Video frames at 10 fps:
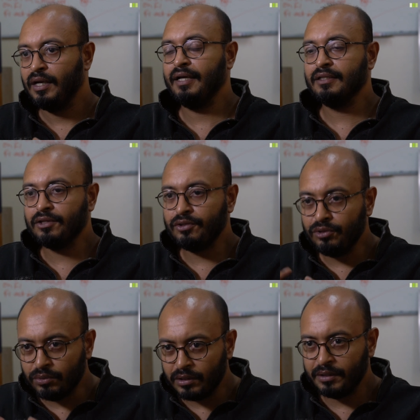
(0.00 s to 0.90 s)
And the
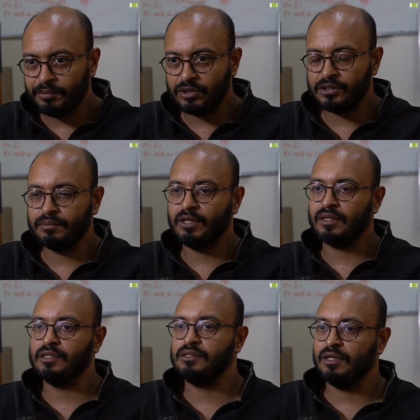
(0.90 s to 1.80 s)
newer emerging
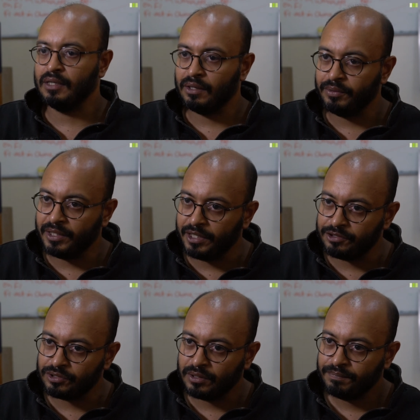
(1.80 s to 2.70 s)
markets are now in
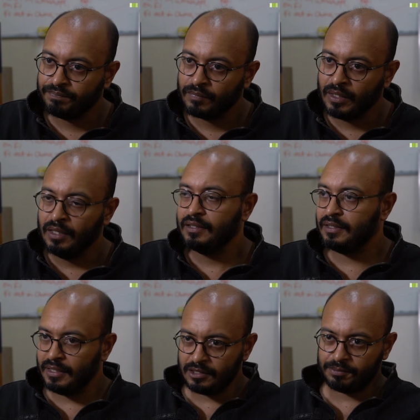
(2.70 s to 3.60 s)
Asia.
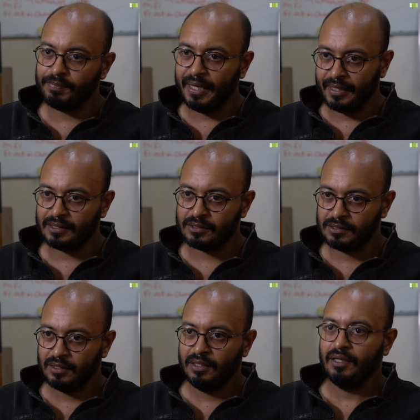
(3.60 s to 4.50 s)
These
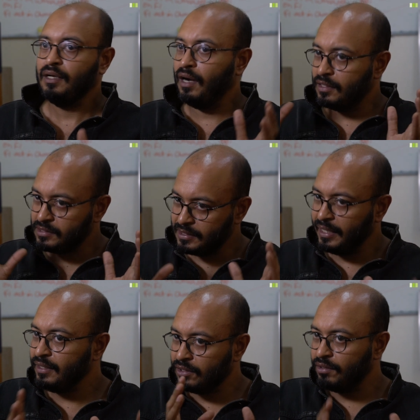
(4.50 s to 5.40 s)
banks are
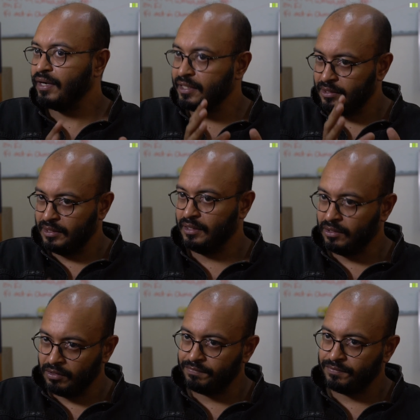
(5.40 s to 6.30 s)
saying the right thing
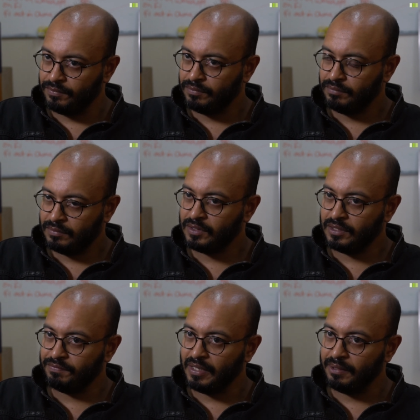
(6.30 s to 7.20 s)
of the
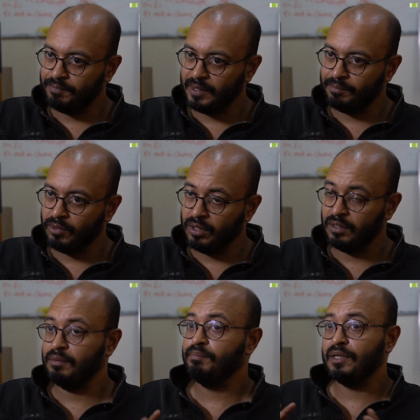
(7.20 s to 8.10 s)
development
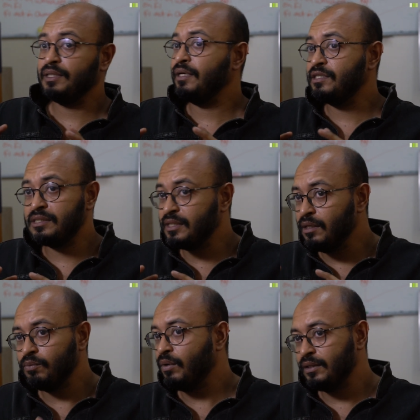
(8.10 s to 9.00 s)
model, but they
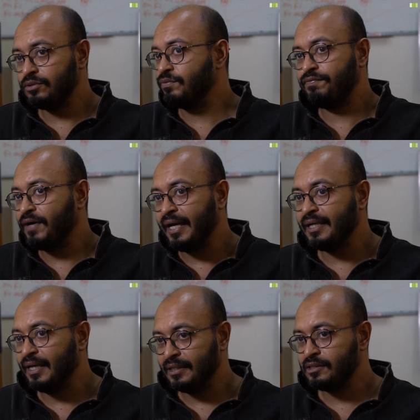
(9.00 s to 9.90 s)
still want to
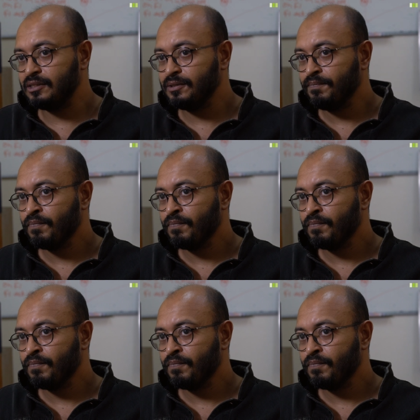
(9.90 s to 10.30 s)
finance